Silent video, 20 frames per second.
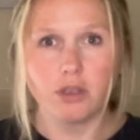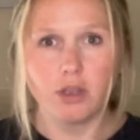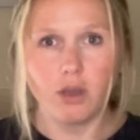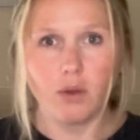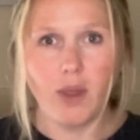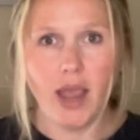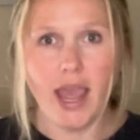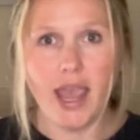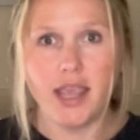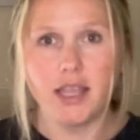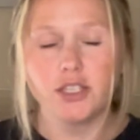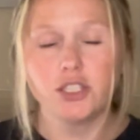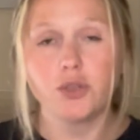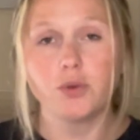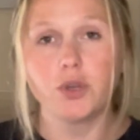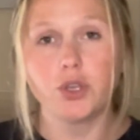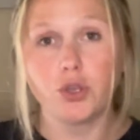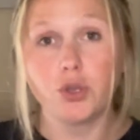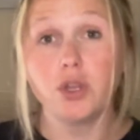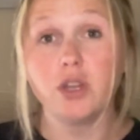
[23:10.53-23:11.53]
Okay,
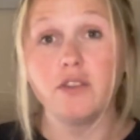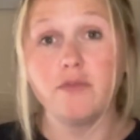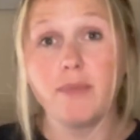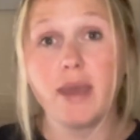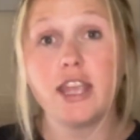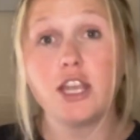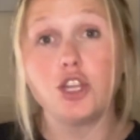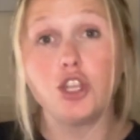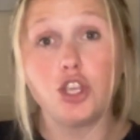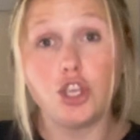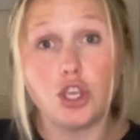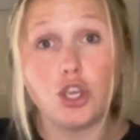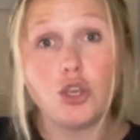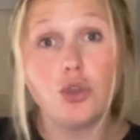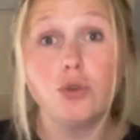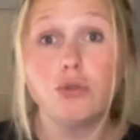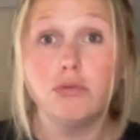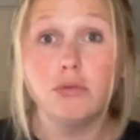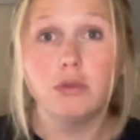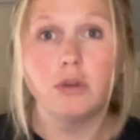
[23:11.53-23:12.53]
so it could have made
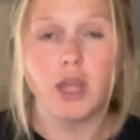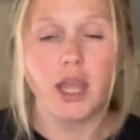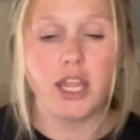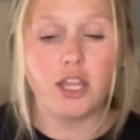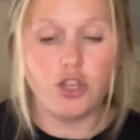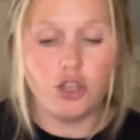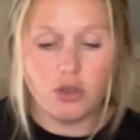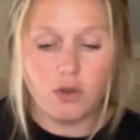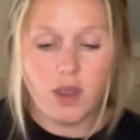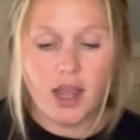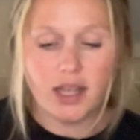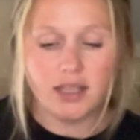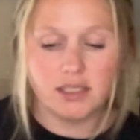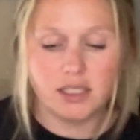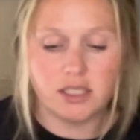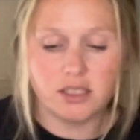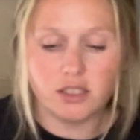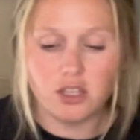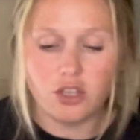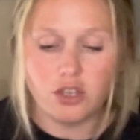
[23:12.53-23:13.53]
you and you guys
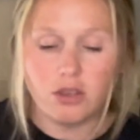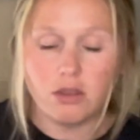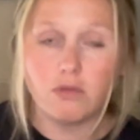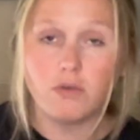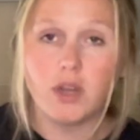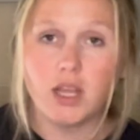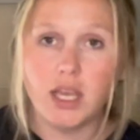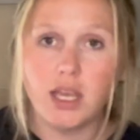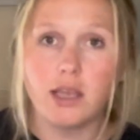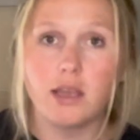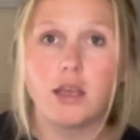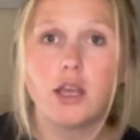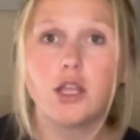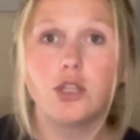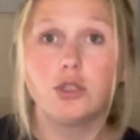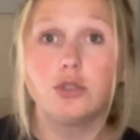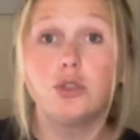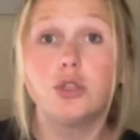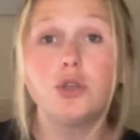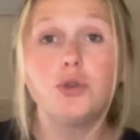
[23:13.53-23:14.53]
as a unit
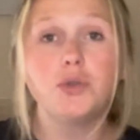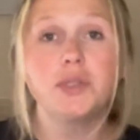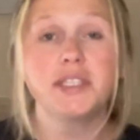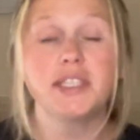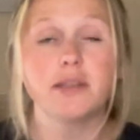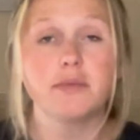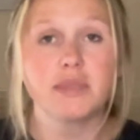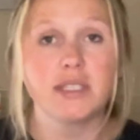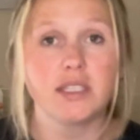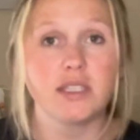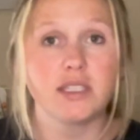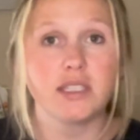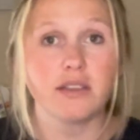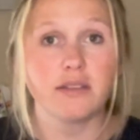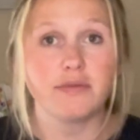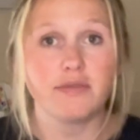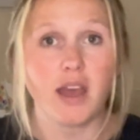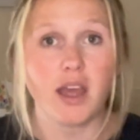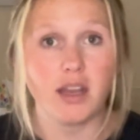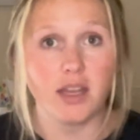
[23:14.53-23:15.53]
lose some sense
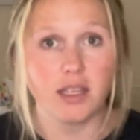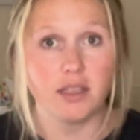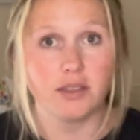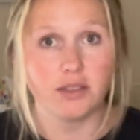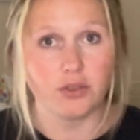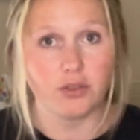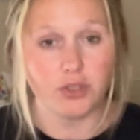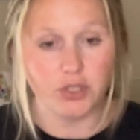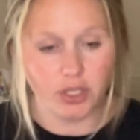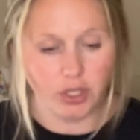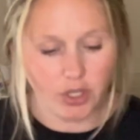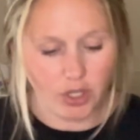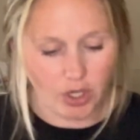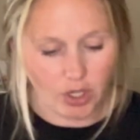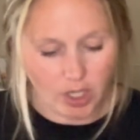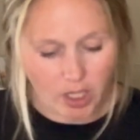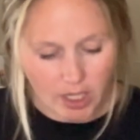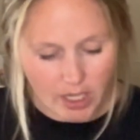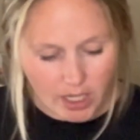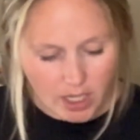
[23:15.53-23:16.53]
of finance or
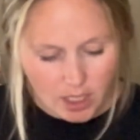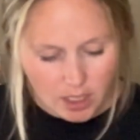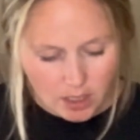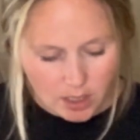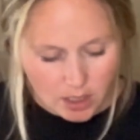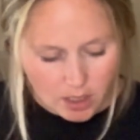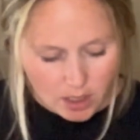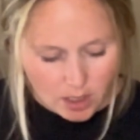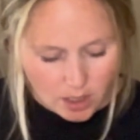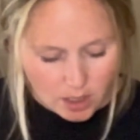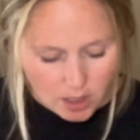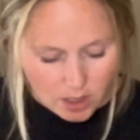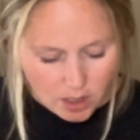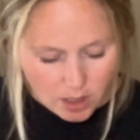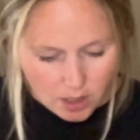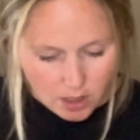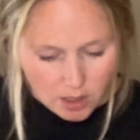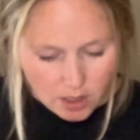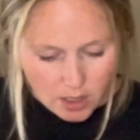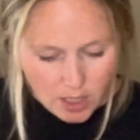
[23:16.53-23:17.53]
security.
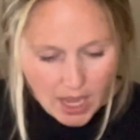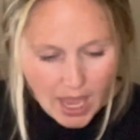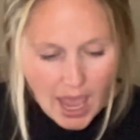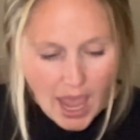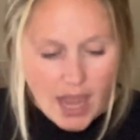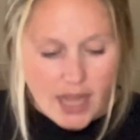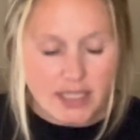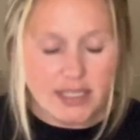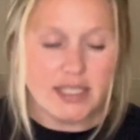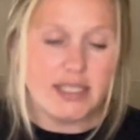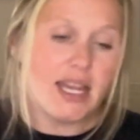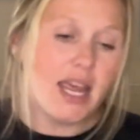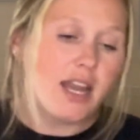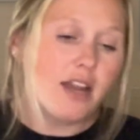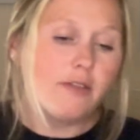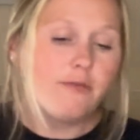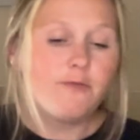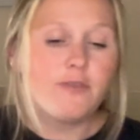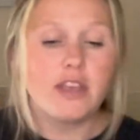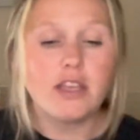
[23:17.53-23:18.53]

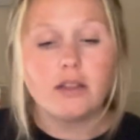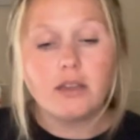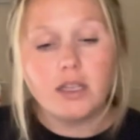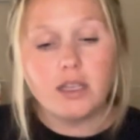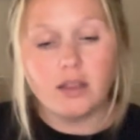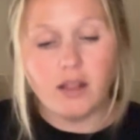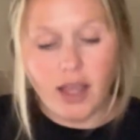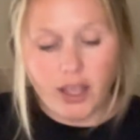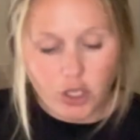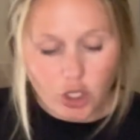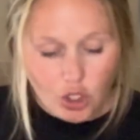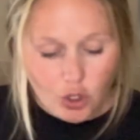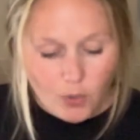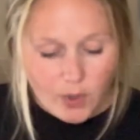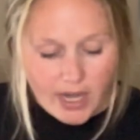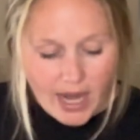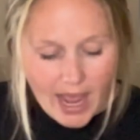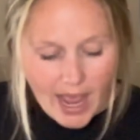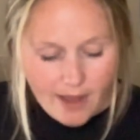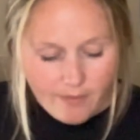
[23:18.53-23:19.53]
Instead of feeling like you
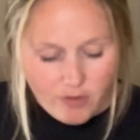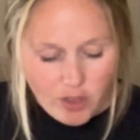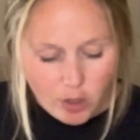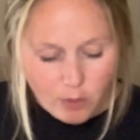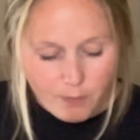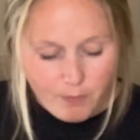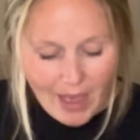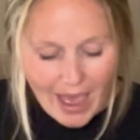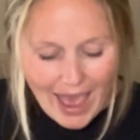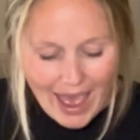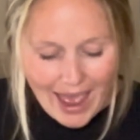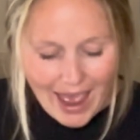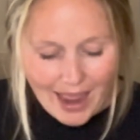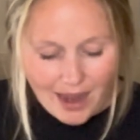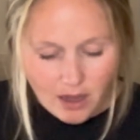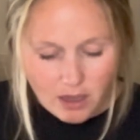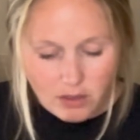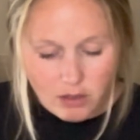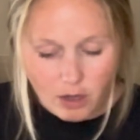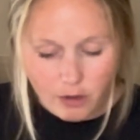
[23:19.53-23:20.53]
would have their
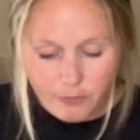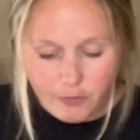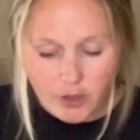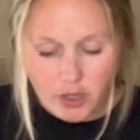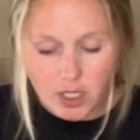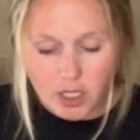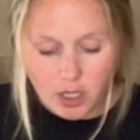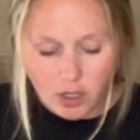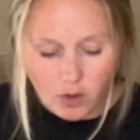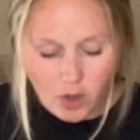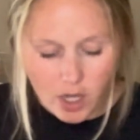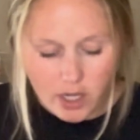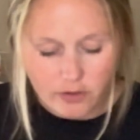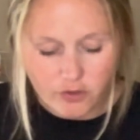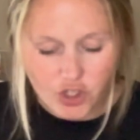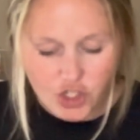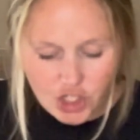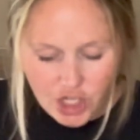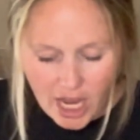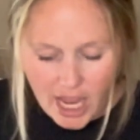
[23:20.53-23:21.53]
back, they're feeling a lot
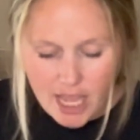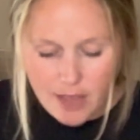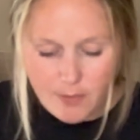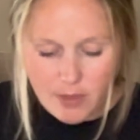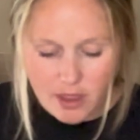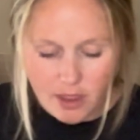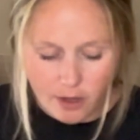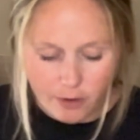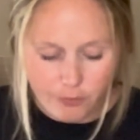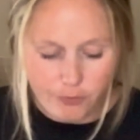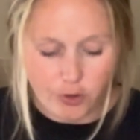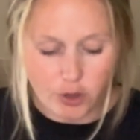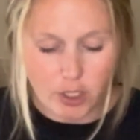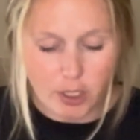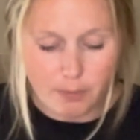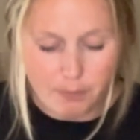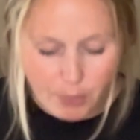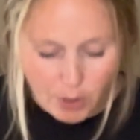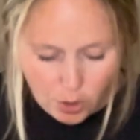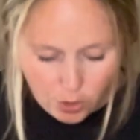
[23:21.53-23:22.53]
of shame and they're
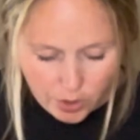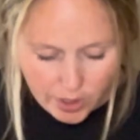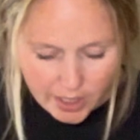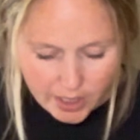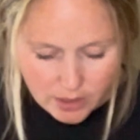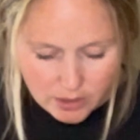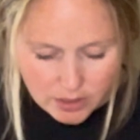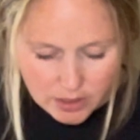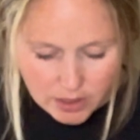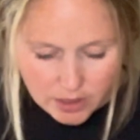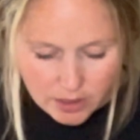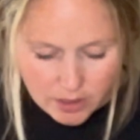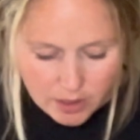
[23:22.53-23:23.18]
feeling burdened.